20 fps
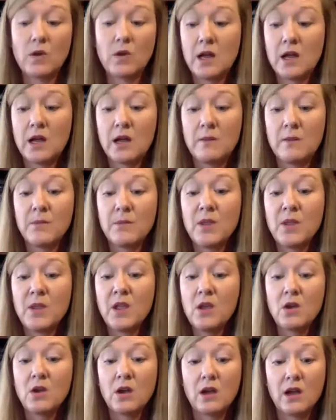
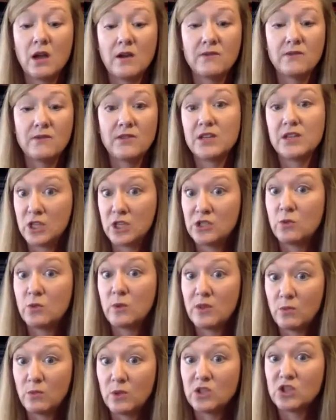of the
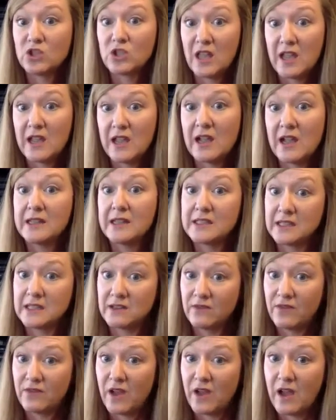gender with which they
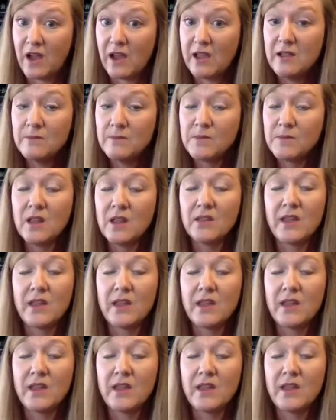identify.